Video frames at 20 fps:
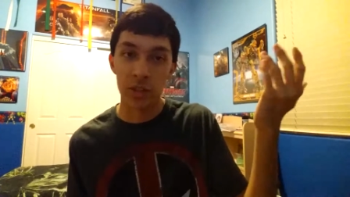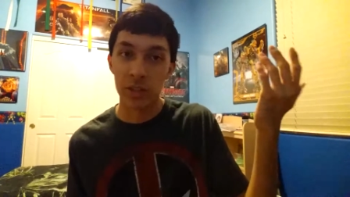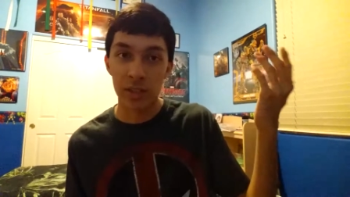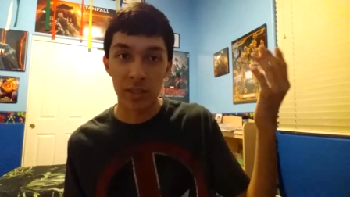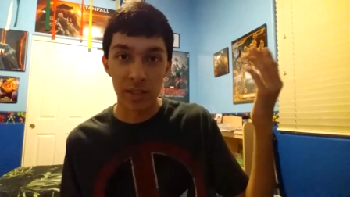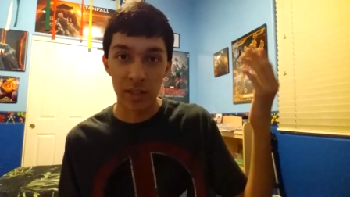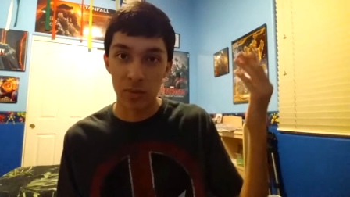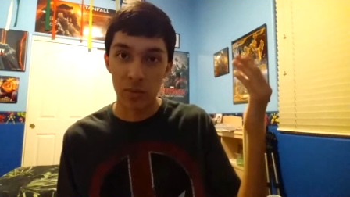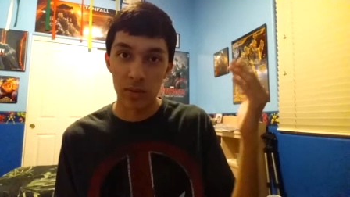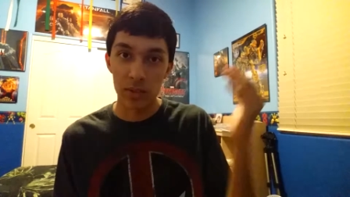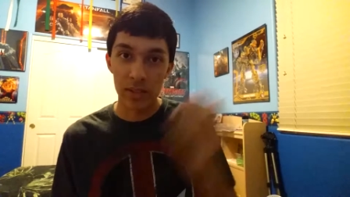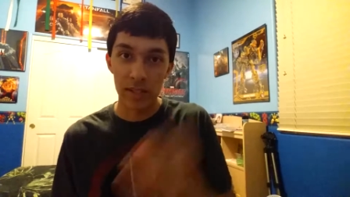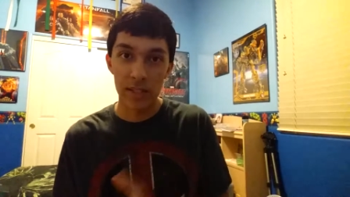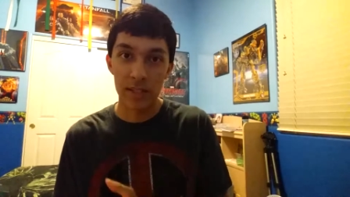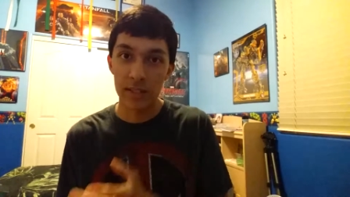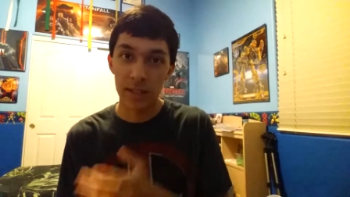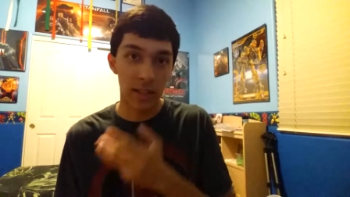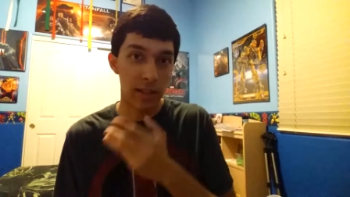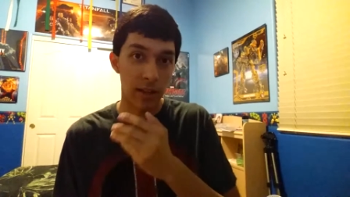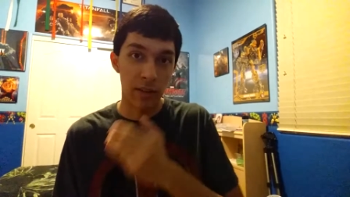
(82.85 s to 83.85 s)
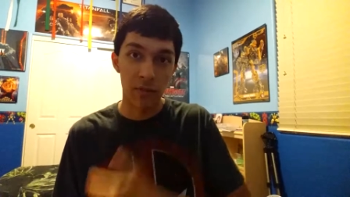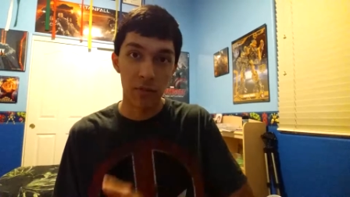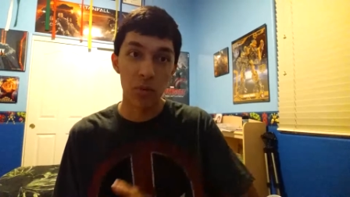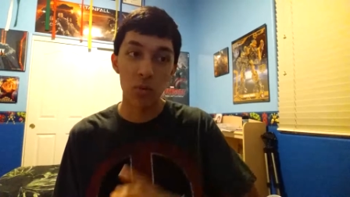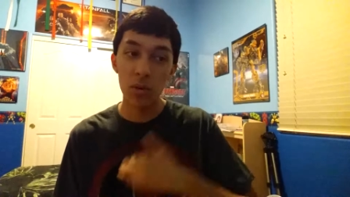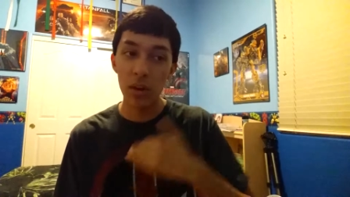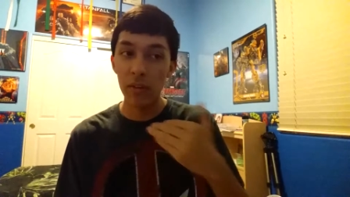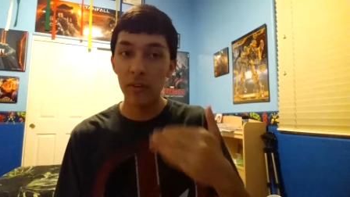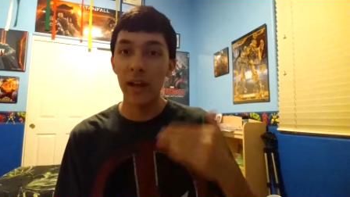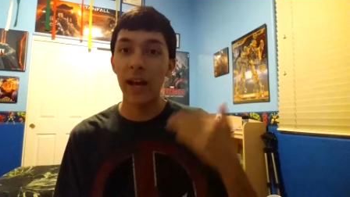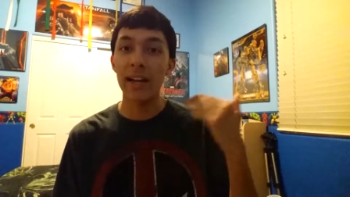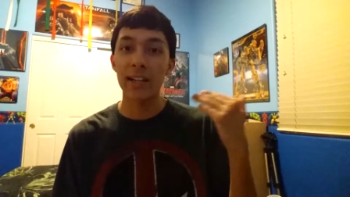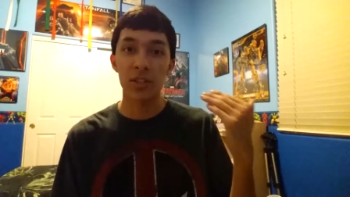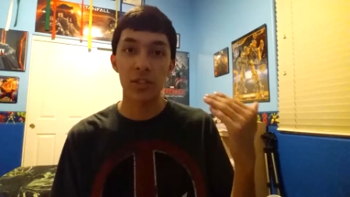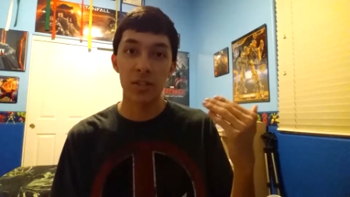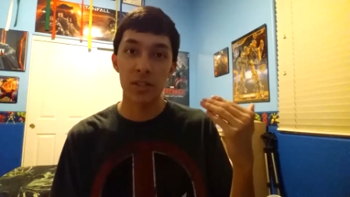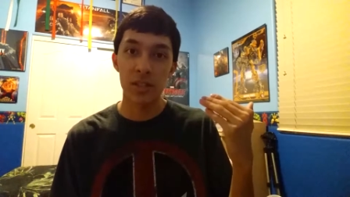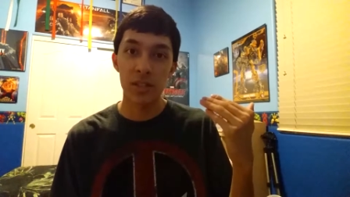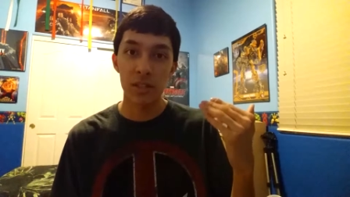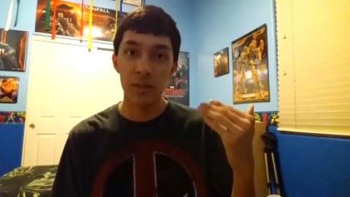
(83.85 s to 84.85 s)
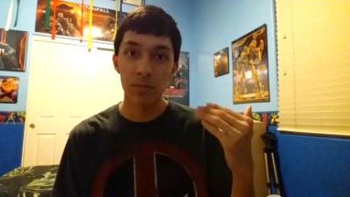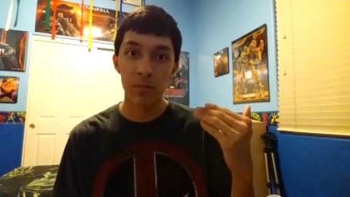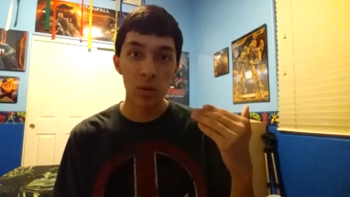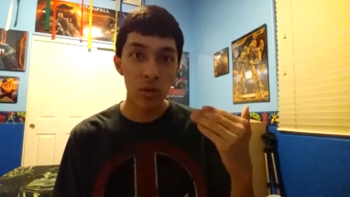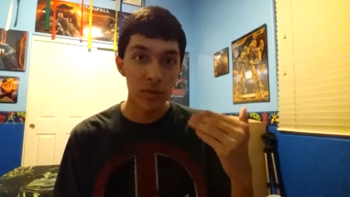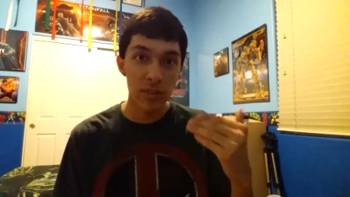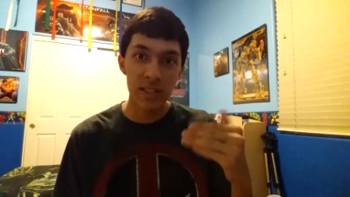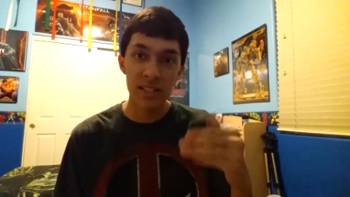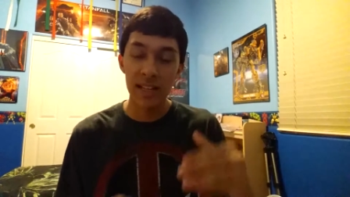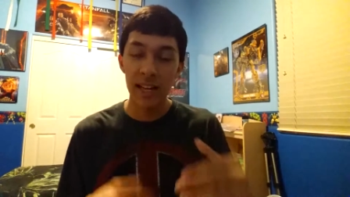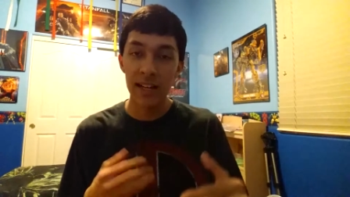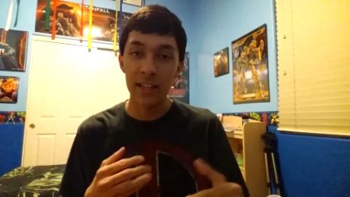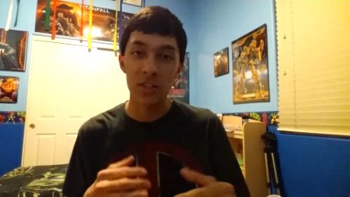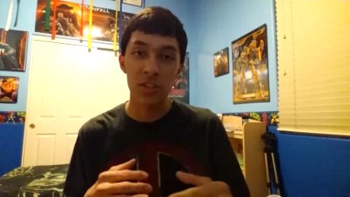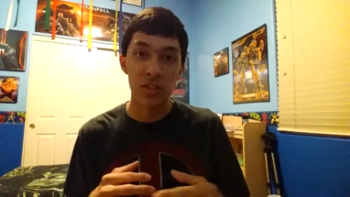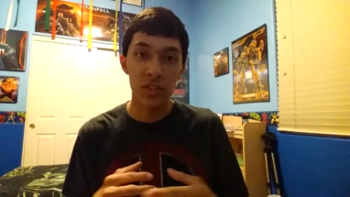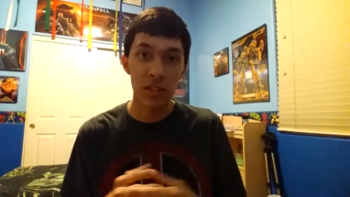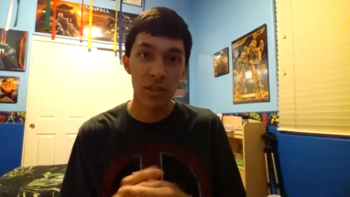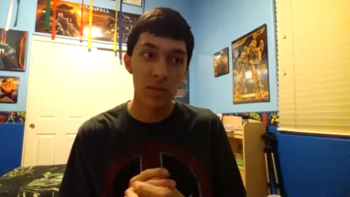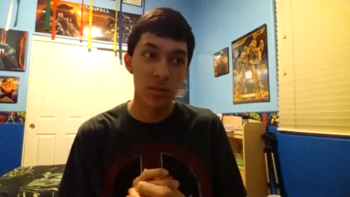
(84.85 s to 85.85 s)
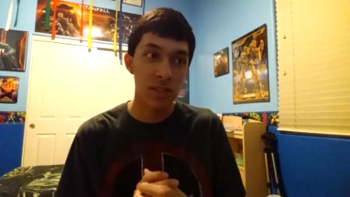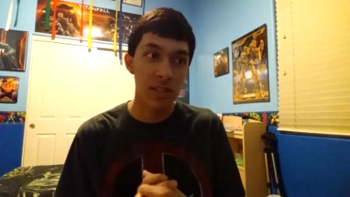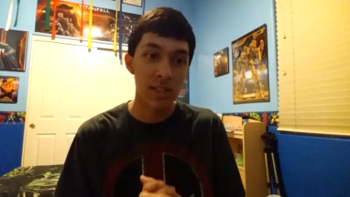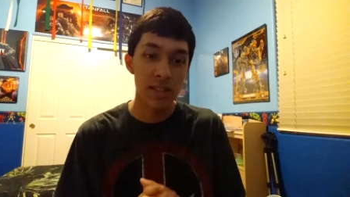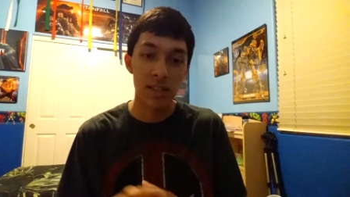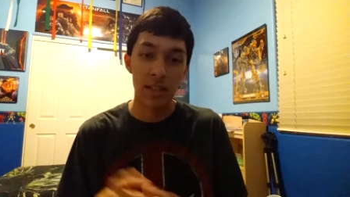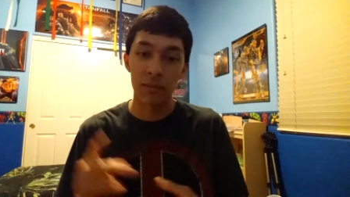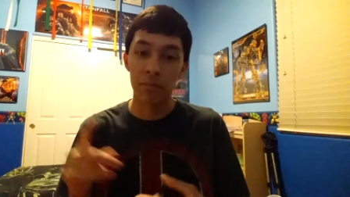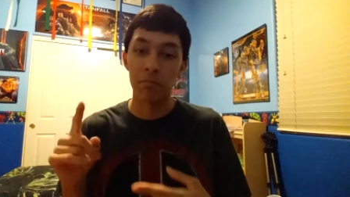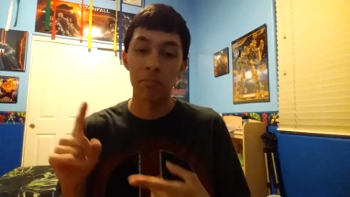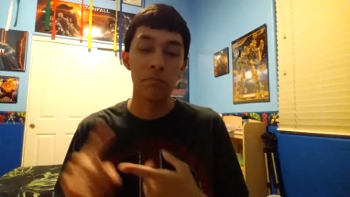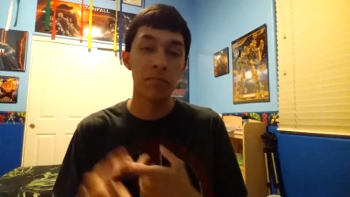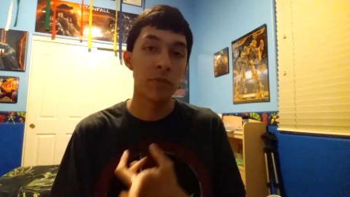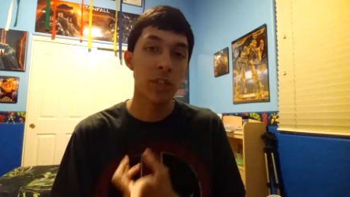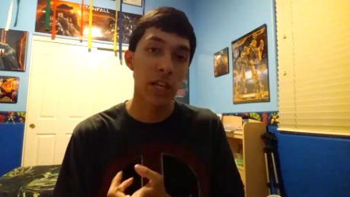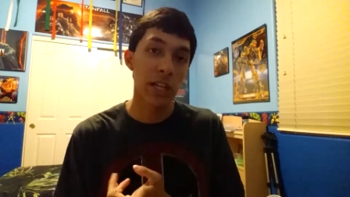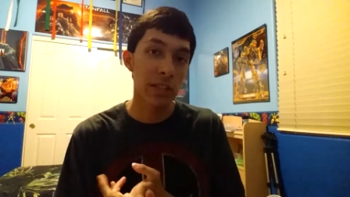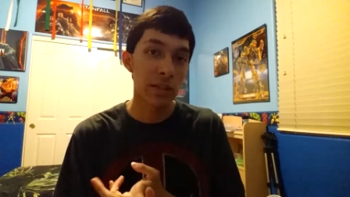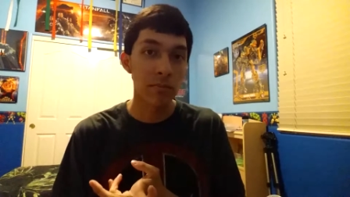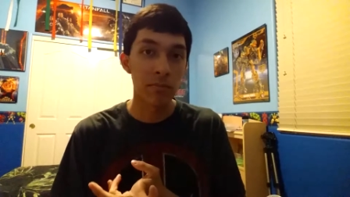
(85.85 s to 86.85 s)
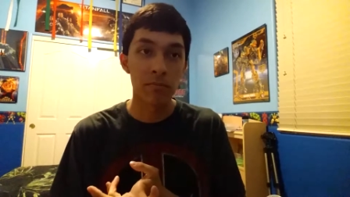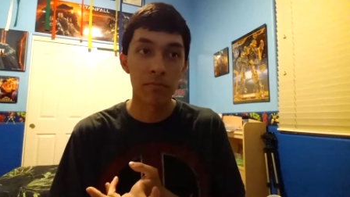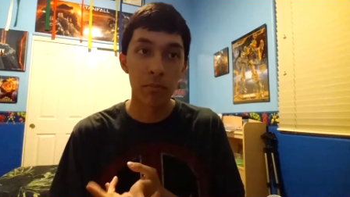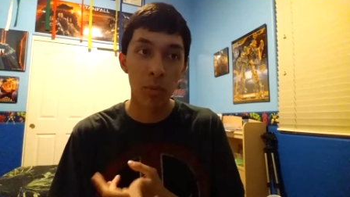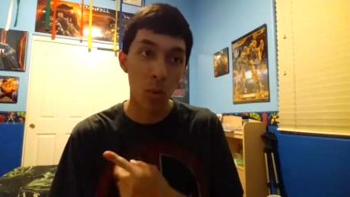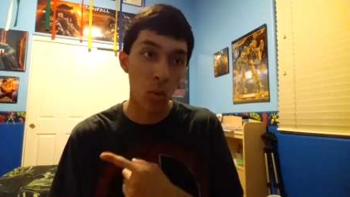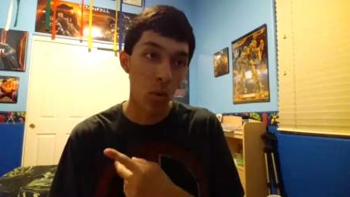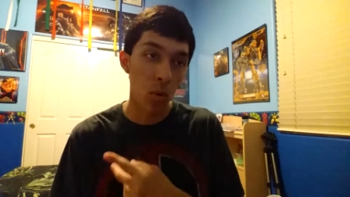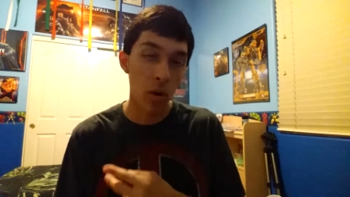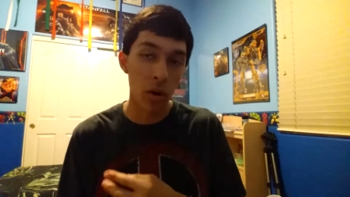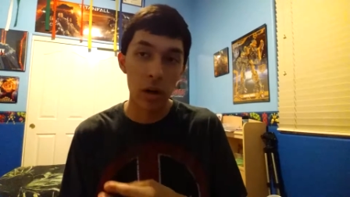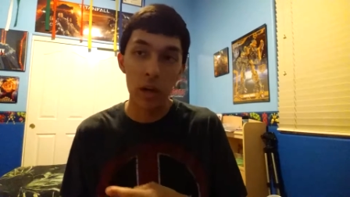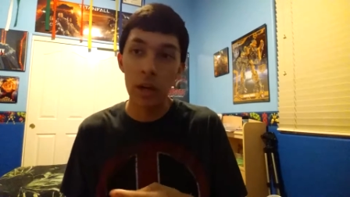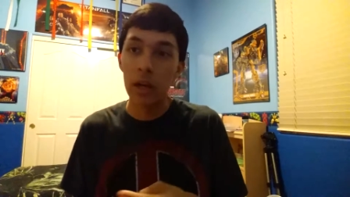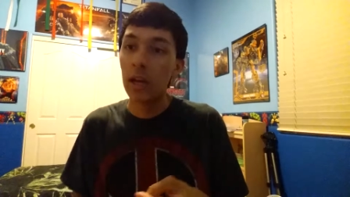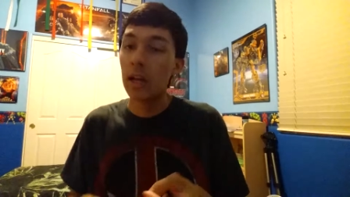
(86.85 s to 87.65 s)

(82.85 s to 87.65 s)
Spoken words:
sequences. Like if you love action sequences like Jason Bourne,